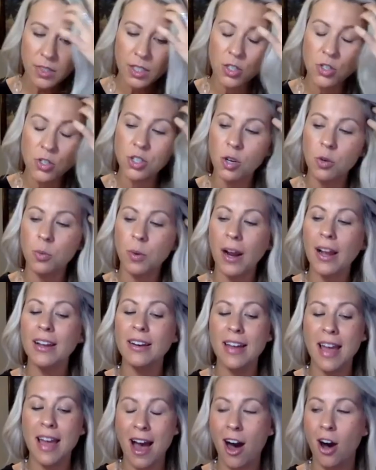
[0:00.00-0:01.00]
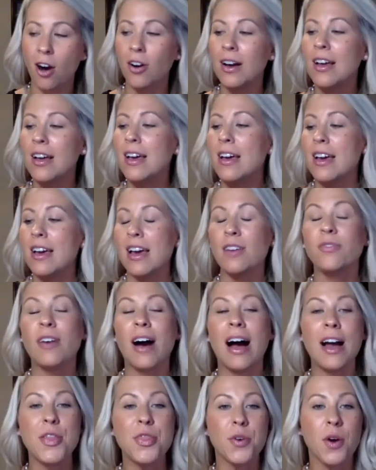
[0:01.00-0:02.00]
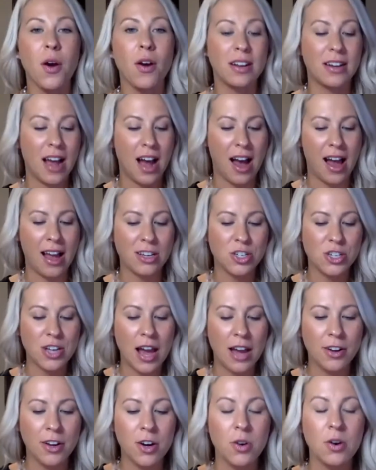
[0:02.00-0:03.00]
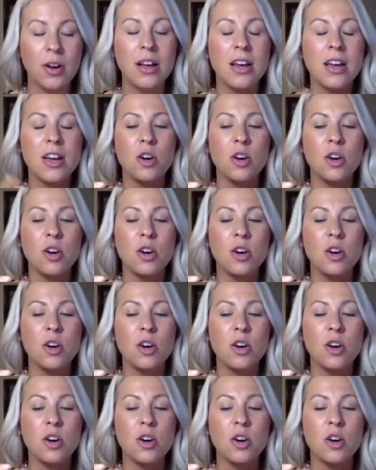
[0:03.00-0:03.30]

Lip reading: So right now, if I throw on an eyeshadow,